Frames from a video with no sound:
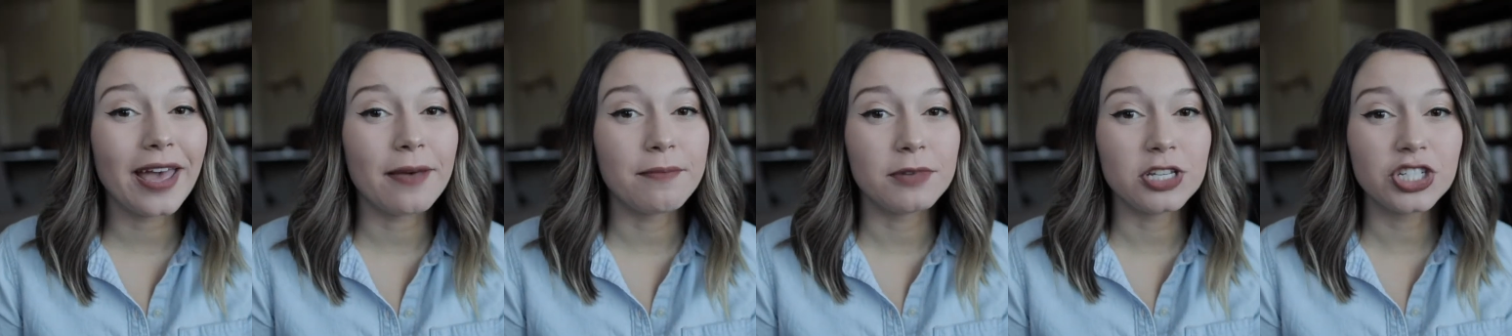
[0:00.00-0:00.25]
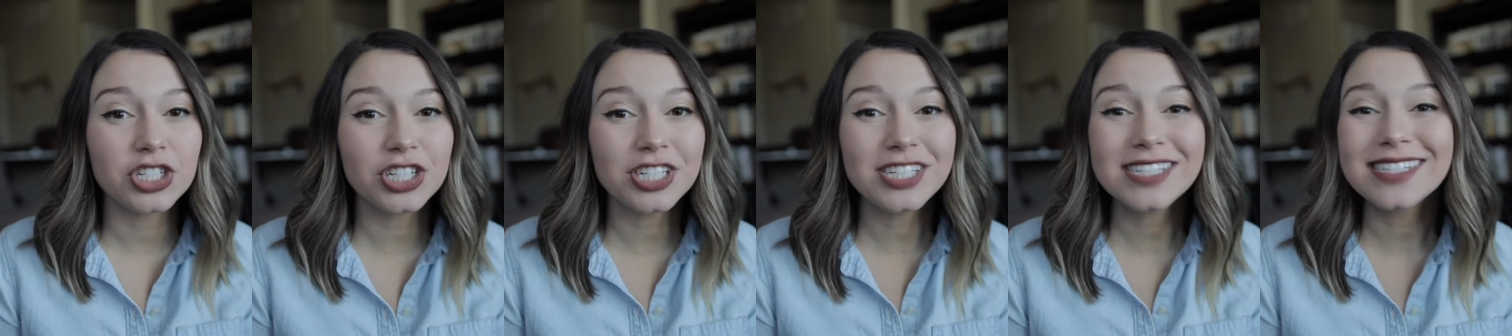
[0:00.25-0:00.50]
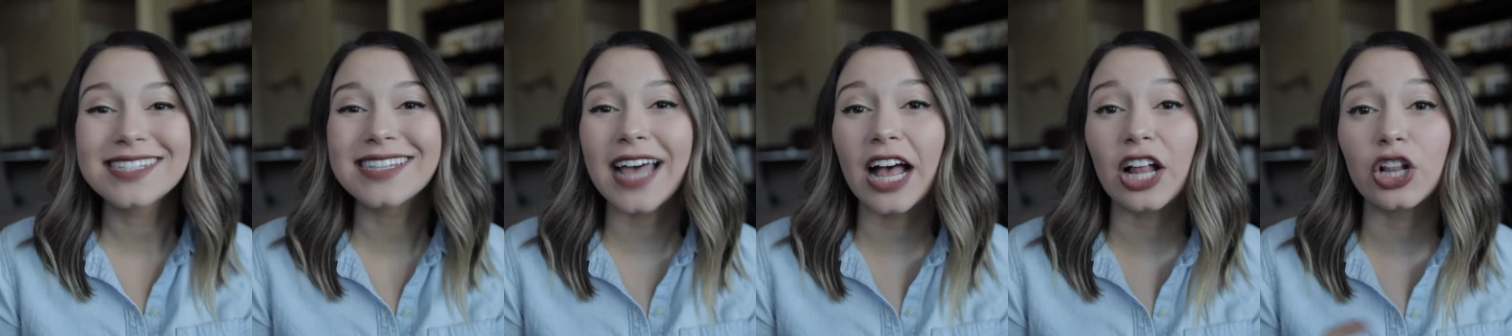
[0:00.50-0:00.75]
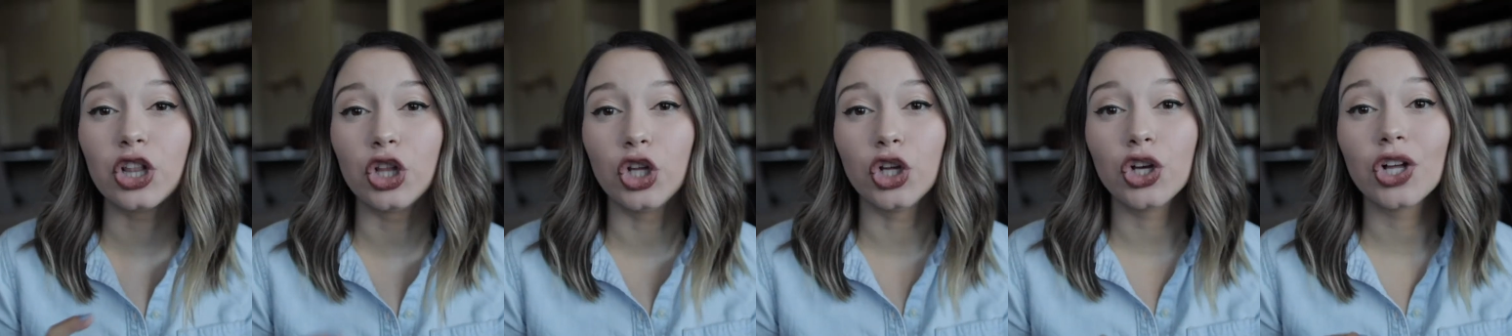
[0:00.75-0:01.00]
images
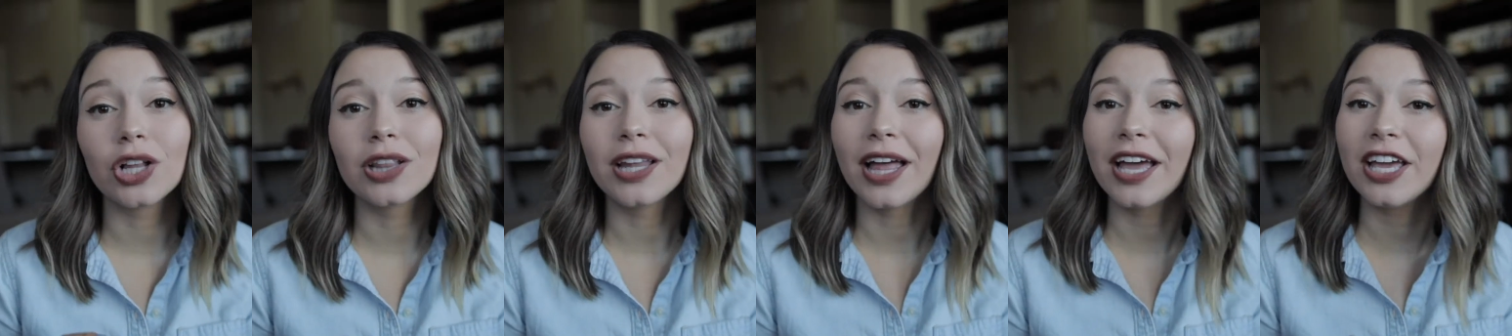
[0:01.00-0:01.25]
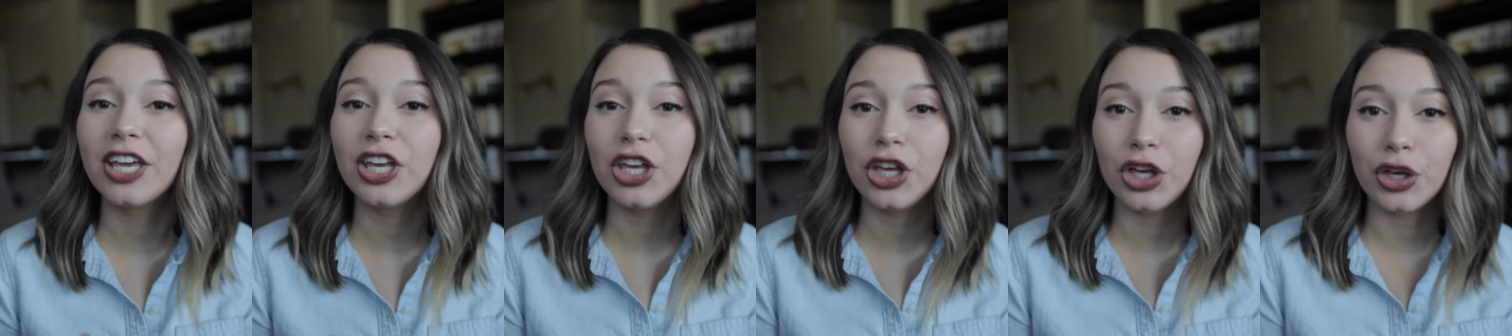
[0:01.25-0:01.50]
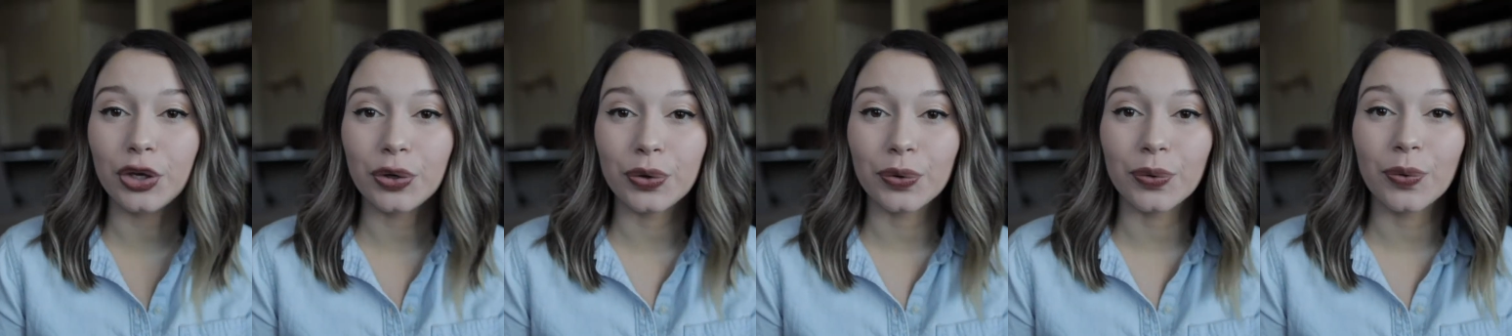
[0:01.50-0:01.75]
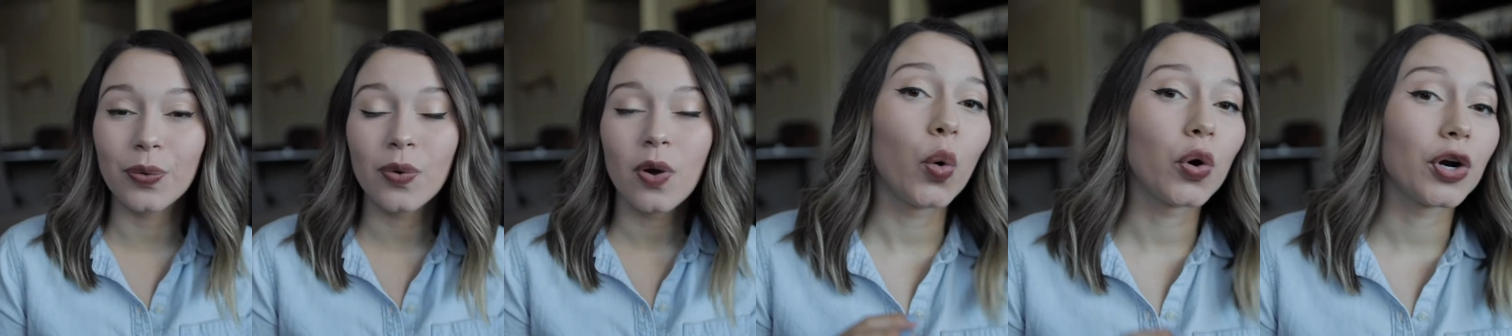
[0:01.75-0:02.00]
that look like
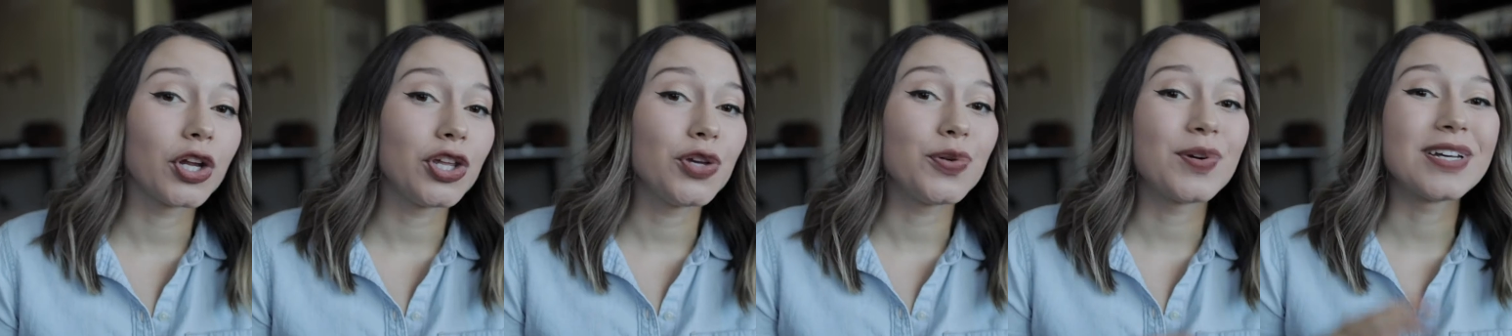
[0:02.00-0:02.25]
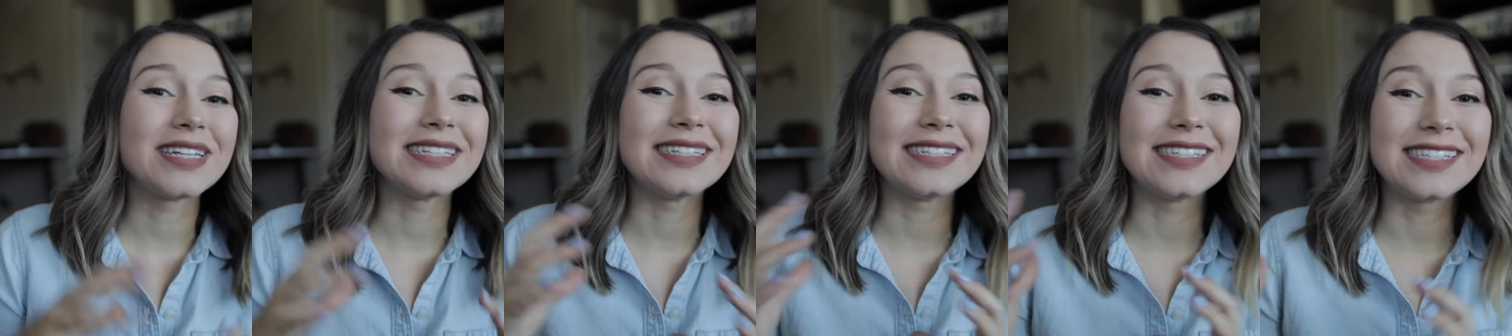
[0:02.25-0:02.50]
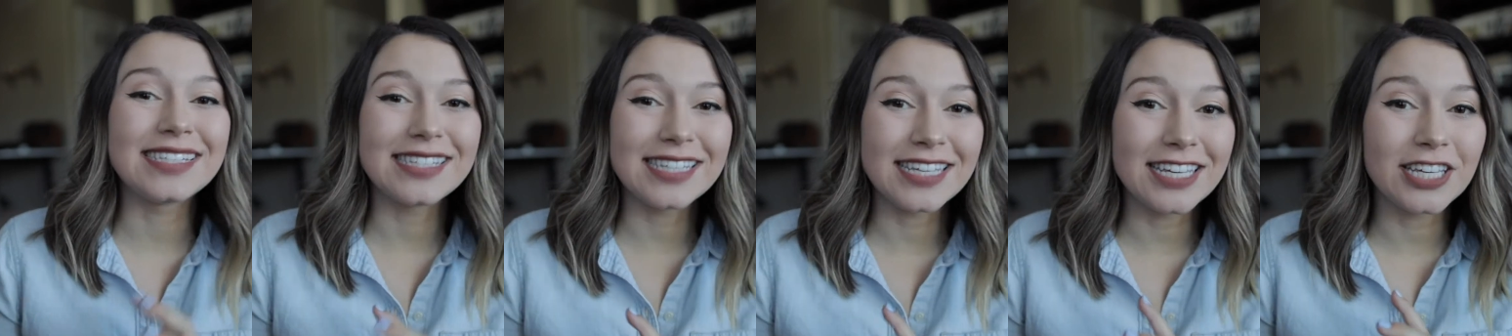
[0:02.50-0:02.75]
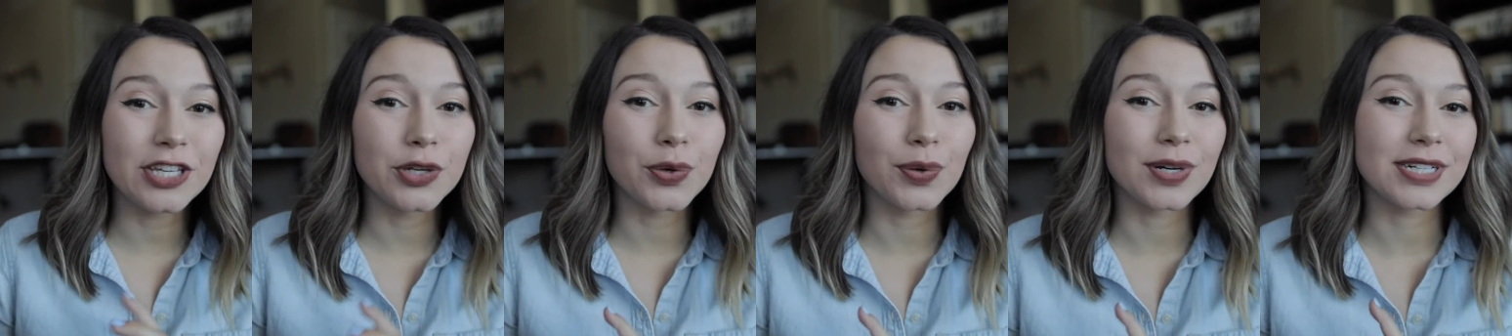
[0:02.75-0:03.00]
you or you can
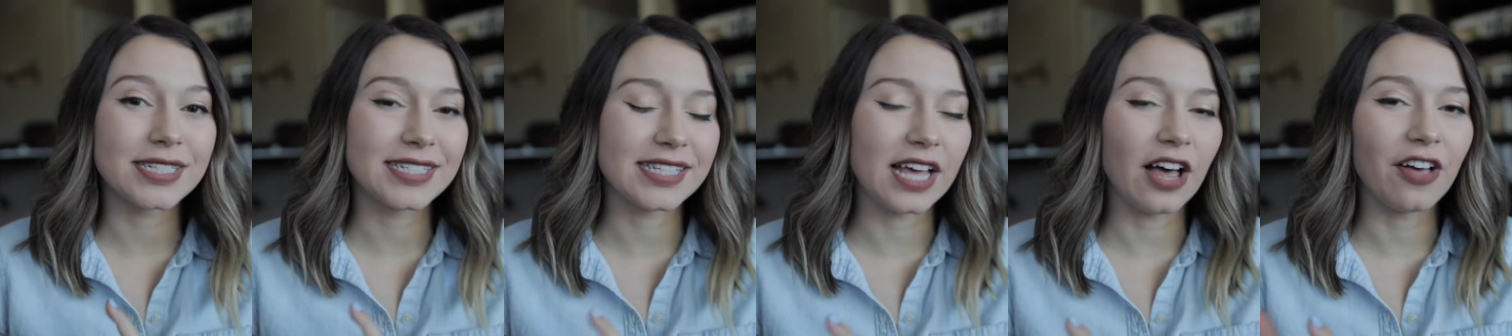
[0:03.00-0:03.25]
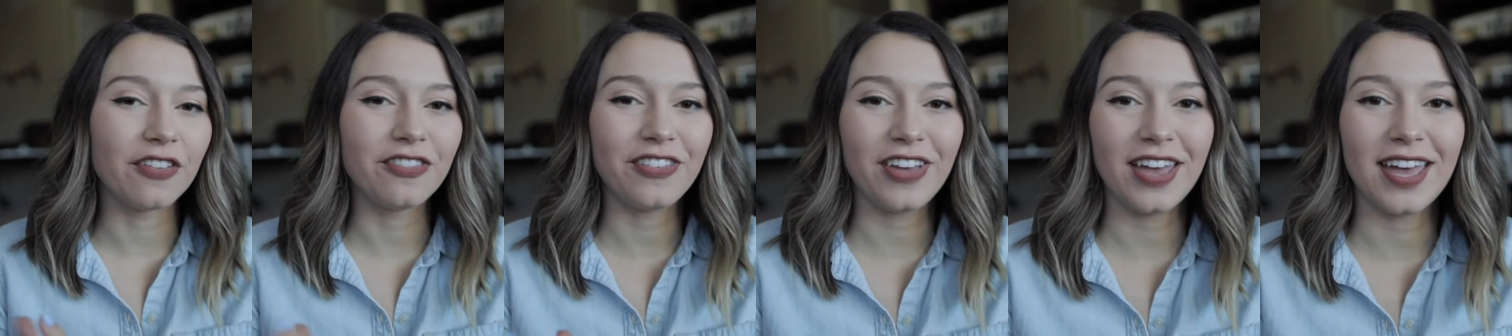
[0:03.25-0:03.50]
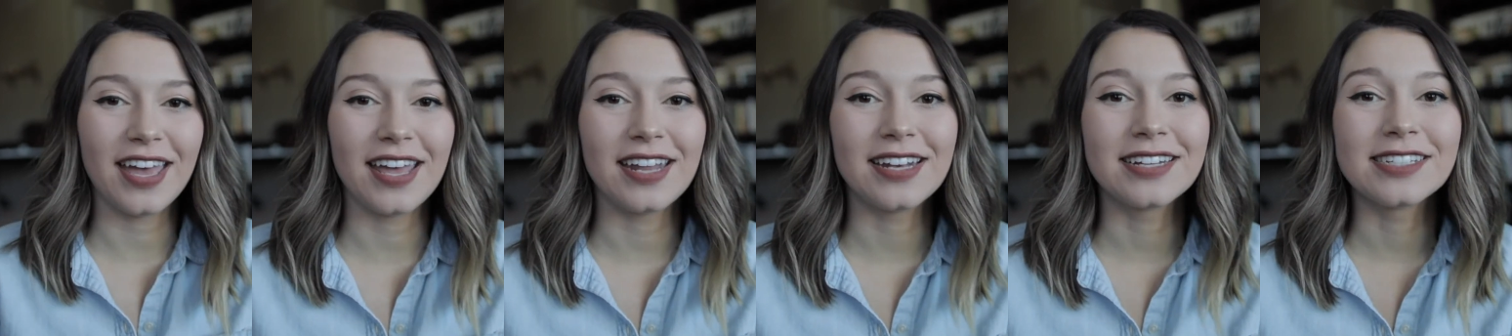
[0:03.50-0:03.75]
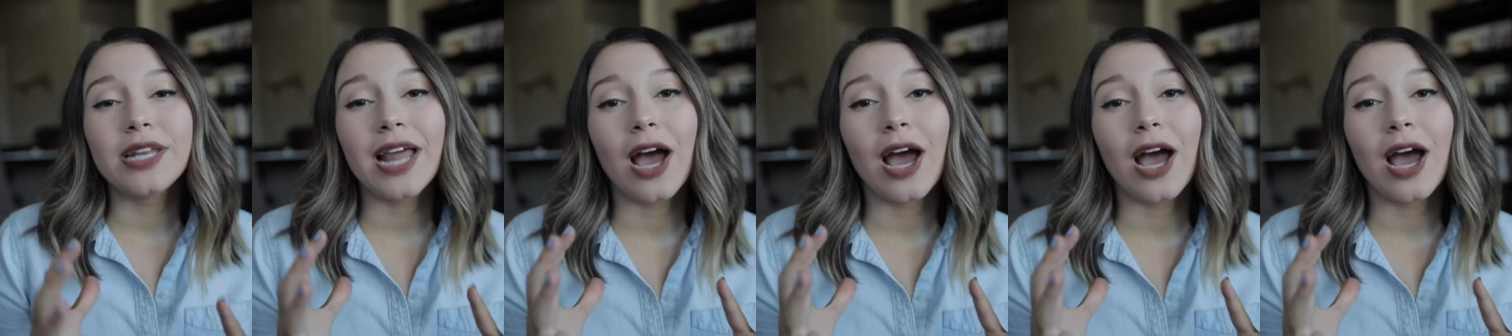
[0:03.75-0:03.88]
see yourself in.